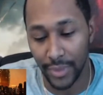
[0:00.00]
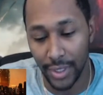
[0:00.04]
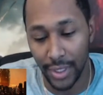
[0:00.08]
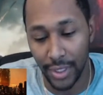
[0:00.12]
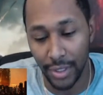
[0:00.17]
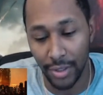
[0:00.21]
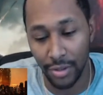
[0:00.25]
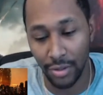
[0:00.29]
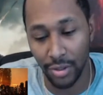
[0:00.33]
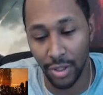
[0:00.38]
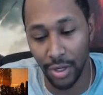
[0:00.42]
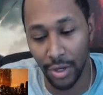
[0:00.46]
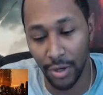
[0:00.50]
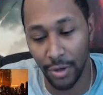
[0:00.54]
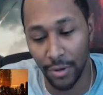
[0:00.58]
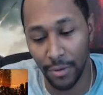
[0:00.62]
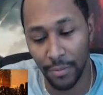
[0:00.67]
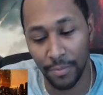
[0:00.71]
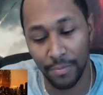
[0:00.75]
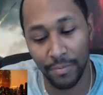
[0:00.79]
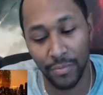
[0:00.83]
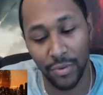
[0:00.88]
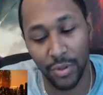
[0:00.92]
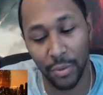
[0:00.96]
So
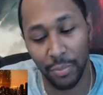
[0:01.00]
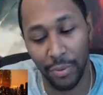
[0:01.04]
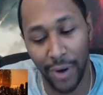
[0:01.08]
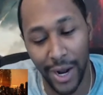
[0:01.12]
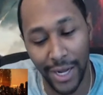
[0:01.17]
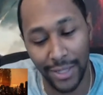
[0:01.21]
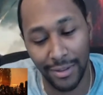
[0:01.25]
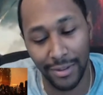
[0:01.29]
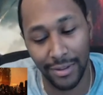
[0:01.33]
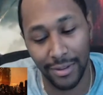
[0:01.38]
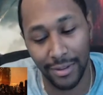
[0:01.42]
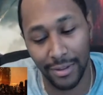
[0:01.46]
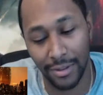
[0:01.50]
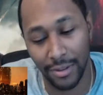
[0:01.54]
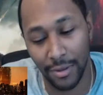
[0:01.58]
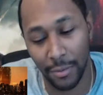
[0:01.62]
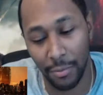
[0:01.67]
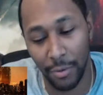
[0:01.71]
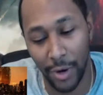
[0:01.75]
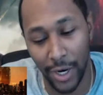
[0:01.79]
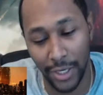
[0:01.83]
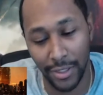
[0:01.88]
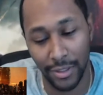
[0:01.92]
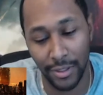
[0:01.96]

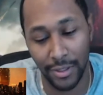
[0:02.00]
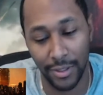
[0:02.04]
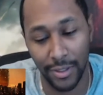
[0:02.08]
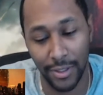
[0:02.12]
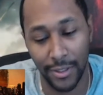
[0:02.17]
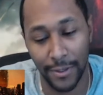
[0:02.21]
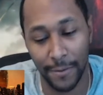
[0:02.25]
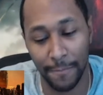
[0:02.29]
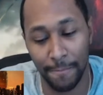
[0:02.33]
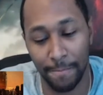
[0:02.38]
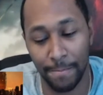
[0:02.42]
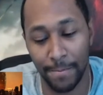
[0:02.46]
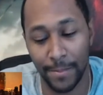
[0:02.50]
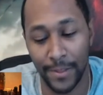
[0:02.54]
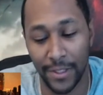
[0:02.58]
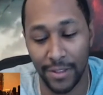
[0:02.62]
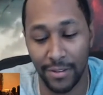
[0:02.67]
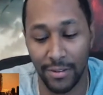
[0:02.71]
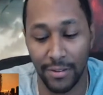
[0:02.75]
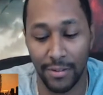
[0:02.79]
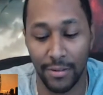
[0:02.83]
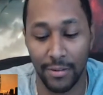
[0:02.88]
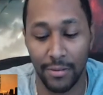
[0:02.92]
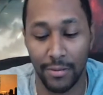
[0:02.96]
surprisingly,
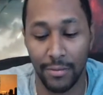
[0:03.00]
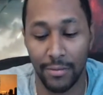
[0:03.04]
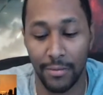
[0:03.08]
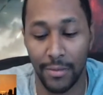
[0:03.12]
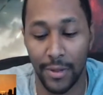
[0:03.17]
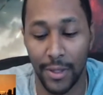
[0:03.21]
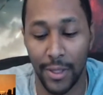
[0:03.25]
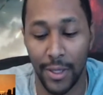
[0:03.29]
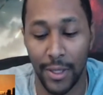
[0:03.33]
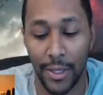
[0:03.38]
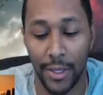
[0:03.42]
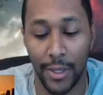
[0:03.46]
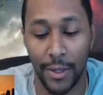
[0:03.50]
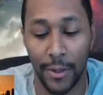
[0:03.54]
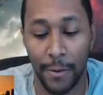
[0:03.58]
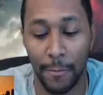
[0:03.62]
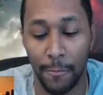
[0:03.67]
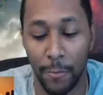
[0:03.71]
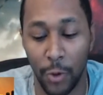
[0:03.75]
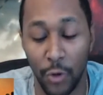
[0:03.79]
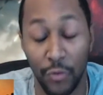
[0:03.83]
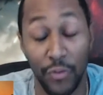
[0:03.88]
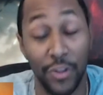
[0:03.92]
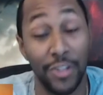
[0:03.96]
this
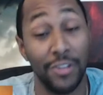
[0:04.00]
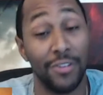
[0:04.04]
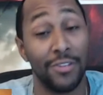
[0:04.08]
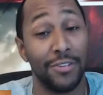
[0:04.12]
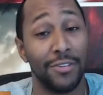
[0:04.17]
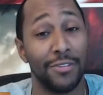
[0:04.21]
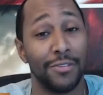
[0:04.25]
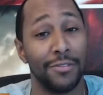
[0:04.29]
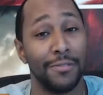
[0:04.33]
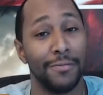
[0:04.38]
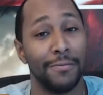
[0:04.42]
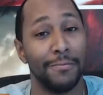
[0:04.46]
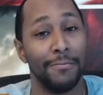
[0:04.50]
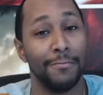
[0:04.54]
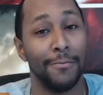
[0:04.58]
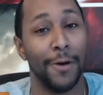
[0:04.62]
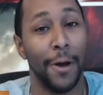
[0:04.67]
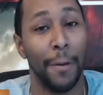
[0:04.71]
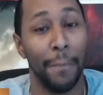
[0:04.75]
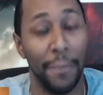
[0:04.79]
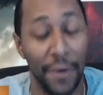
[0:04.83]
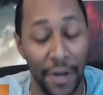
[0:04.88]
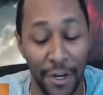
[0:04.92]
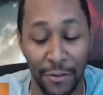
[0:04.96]
movie's
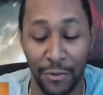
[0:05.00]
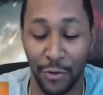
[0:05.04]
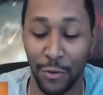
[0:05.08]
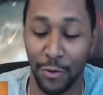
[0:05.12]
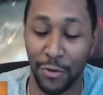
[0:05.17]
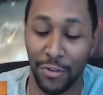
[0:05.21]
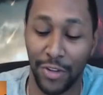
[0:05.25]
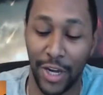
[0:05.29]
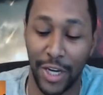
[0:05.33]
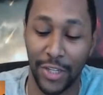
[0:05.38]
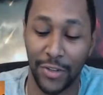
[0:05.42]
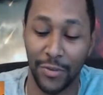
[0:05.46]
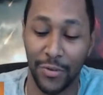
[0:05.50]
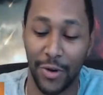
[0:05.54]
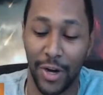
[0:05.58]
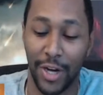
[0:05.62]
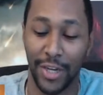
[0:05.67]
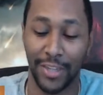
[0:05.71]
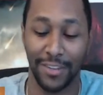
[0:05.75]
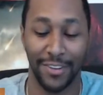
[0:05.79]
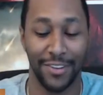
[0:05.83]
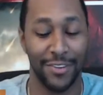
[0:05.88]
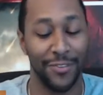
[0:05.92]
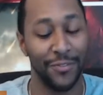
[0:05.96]
above Suicide Squad
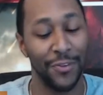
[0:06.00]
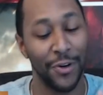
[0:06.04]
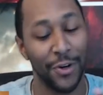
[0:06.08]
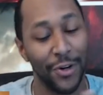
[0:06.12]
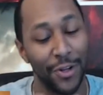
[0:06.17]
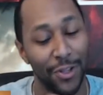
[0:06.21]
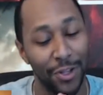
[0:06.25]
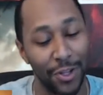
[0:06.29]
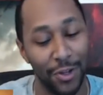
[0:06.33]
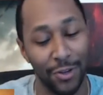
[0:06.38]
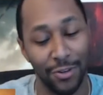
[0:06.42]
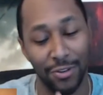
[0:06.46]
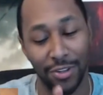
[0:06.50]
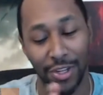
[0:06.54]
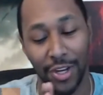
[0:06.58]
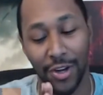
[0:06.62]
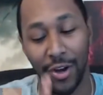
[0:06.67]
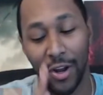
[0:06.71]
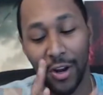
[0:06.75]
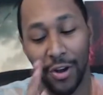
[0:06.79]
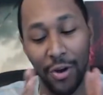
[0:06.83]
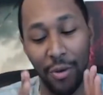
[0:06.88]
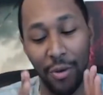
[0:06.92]
because they're very close. They kind of go